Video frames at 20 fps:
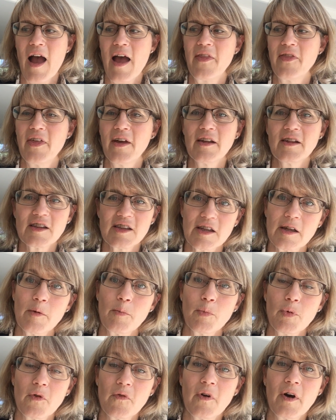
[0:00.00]
and thus
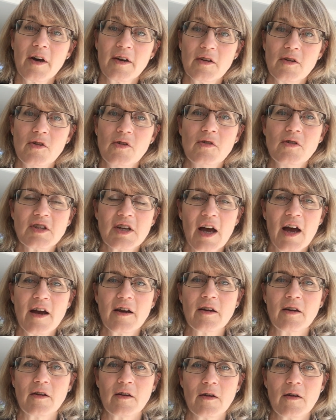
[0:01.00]
provide a new
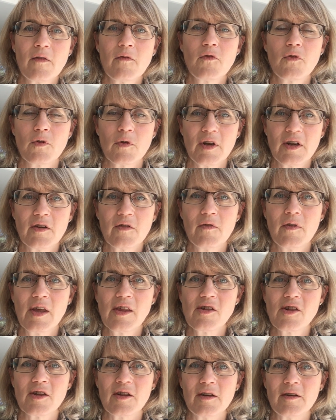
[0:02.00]
target for
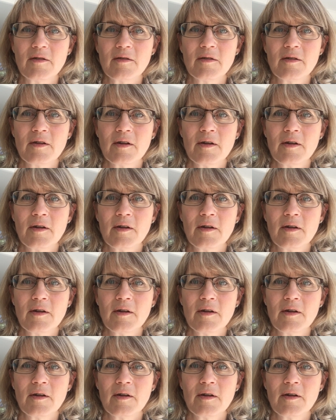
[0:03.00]
intervention.